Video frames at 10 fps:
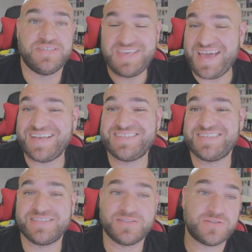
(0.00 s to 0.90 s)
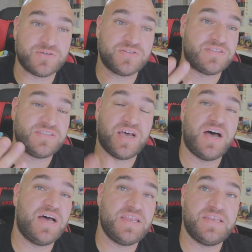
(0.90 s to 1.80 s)
Yes, there's a
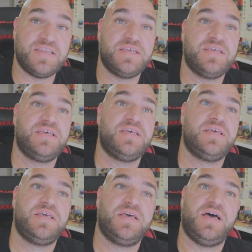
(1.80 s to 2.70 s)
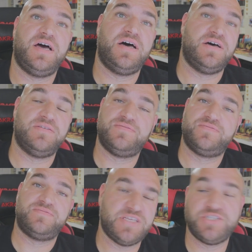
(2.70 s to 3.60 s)
ton
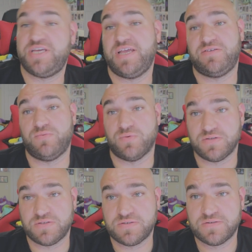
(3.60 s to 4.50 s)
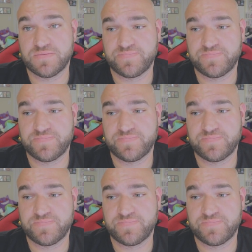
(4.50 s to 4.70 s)
of enchanted ones.